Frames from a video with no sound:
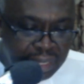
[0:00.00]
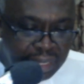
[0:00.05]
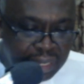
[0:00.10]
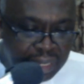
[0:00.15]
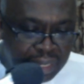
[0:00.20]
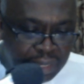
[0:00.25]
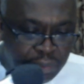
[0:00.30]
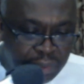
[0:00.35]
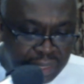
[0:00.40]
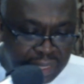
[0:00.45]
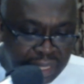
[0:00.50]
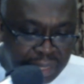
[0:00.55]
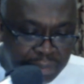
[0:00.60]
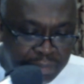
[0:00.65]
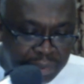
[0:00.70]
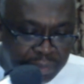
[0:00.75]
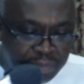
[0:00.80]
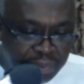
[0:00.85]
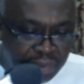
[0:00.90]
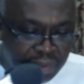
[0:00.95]
Are we there,
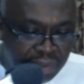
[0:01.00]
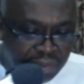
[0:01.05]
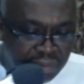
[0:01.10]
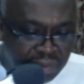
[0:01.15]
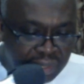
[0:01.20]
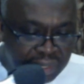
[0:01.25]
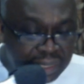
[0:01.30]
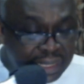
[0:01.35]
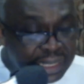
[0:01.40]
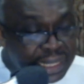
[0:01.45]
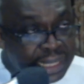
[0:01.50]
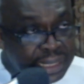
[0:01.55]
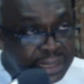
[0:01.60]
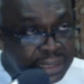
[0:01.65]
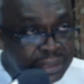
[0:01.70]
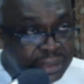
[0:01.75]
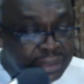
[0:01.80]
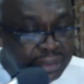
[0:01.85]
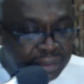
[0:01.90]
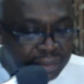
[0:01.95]
people of
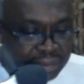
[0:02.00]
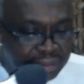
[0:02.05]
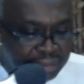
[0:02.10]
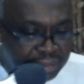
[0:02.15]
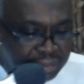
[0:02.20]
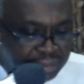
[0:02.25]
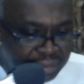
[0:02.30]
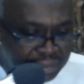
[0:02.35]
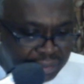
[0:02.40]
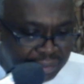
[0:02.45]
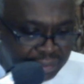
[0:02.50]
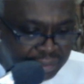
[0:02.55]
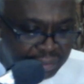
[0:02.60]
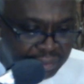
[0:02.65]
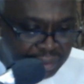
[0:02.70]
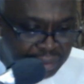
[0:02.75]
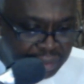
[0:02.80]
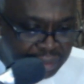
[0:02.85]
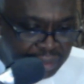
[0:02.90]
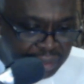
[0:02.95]
God? yes,
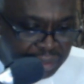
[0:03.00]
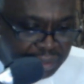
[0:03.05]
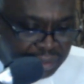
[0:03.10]
sir.